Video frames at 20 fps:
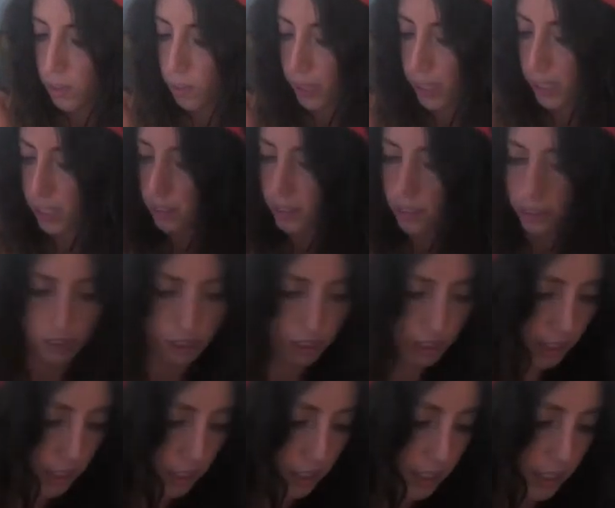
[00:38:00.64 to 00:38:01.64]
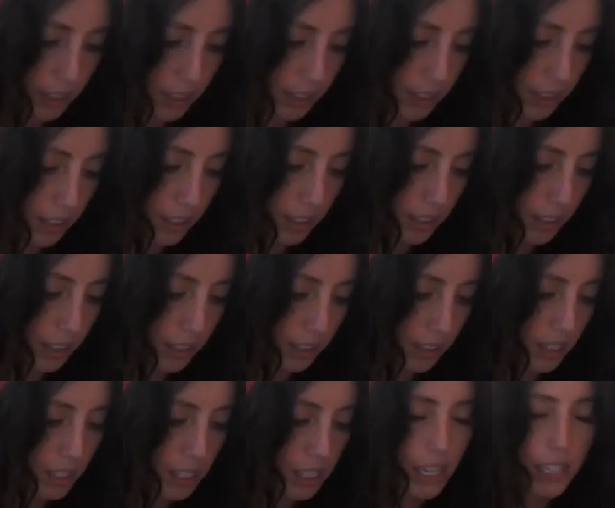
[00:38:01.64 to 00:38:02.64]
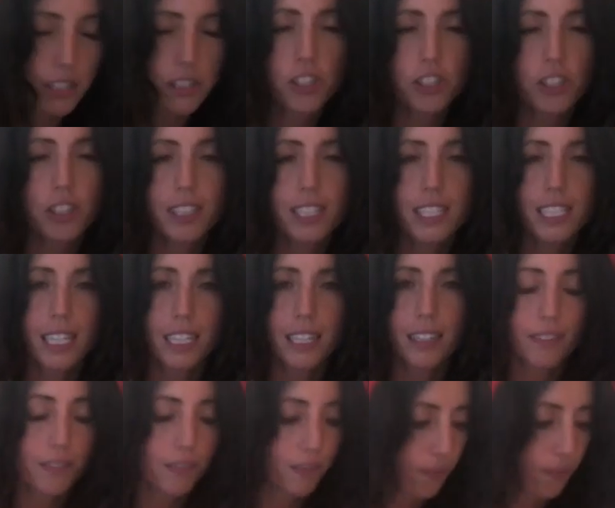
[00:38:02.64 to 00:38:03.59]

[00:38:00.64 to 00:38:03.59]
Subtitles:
well. Texture as in